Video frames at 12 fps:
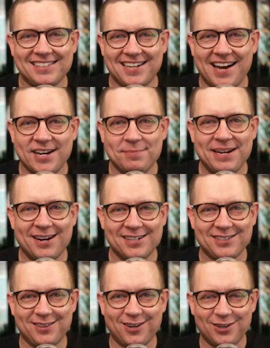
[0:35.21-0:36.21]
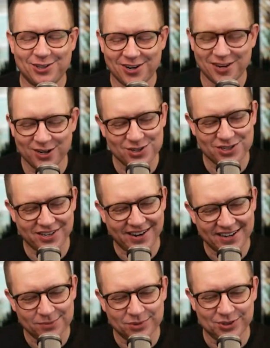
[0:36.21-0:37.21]
I am Harris III, your host, and
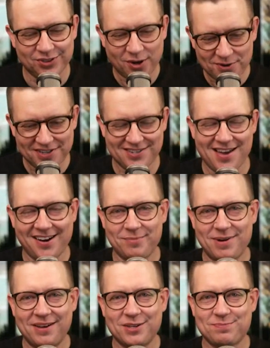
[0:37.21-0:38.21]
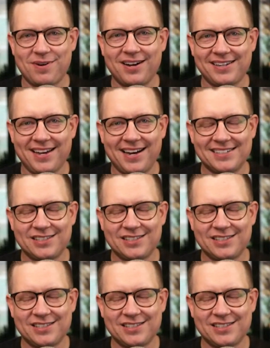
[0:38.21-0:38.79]
I am so excited about this podcast.